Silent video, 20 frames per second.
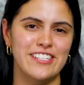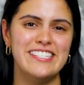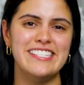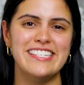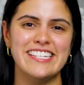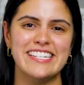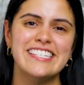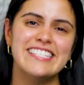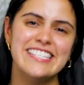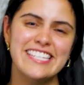
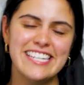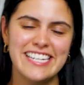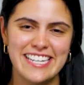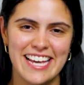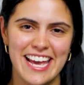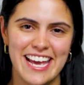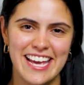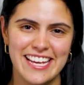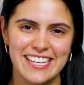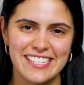60
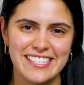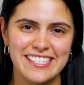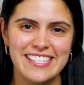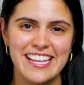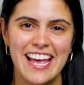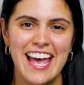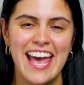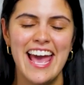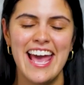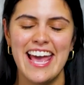days
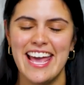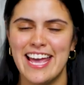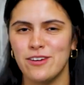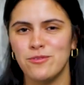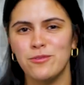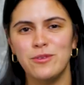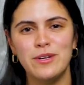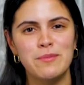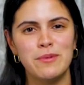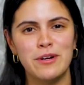
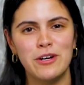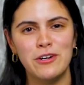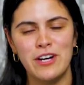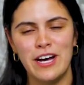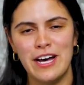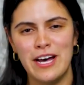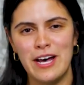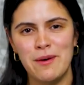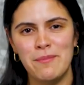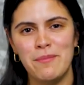and we broke
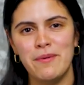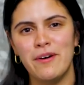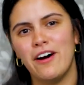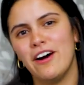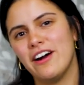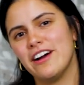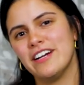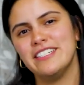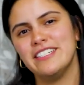up our